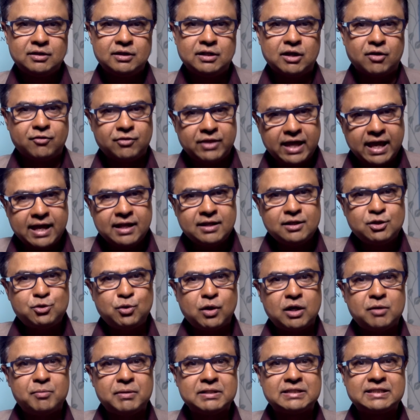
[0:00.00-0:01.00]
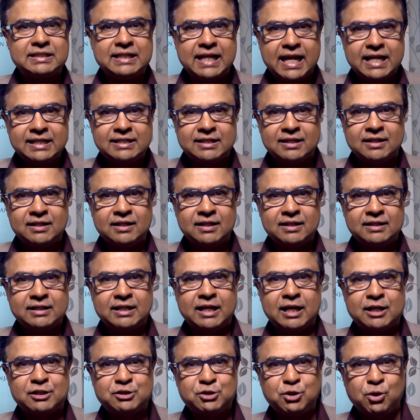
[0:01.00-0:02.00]
Now then, 12 months later,
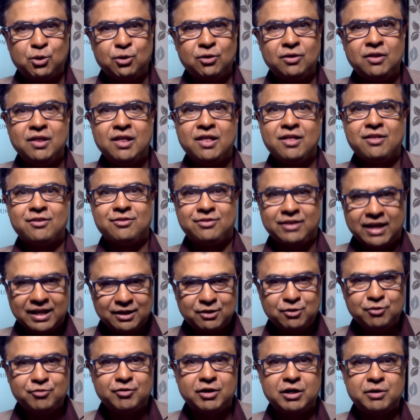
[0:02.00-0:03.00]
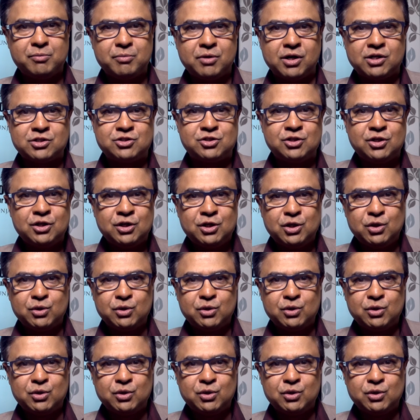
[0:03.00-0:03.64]
they are told, thank you very much,